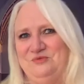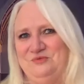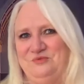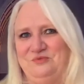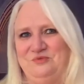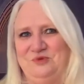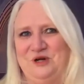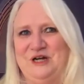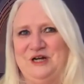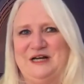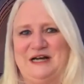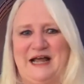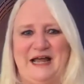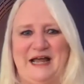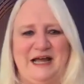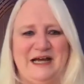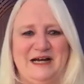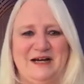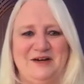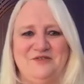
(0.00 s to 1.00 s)
we're going to
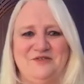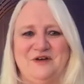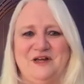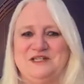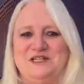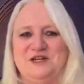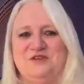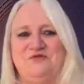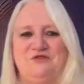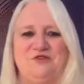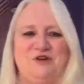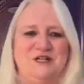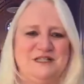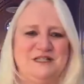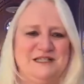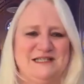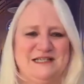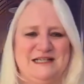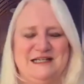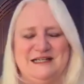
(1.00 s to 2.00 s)
have a
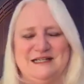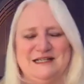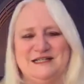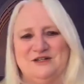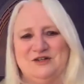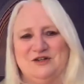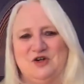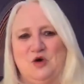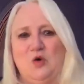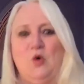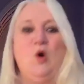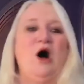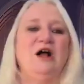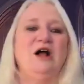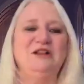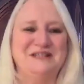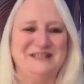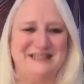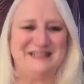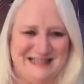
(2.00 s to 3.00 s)
difference in
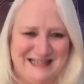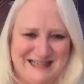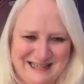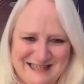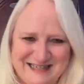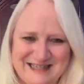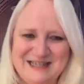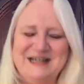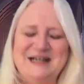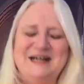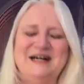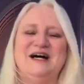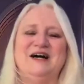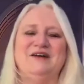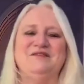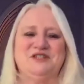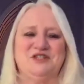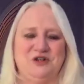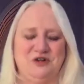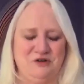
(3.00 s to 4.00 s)
quality of
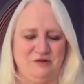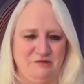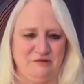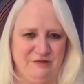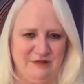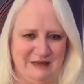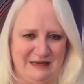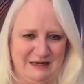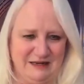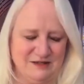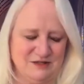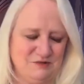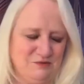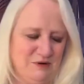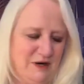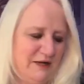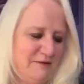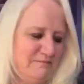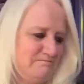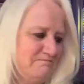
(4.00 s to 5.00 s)
certain things,
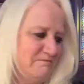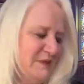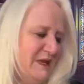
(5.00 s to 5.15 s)
right?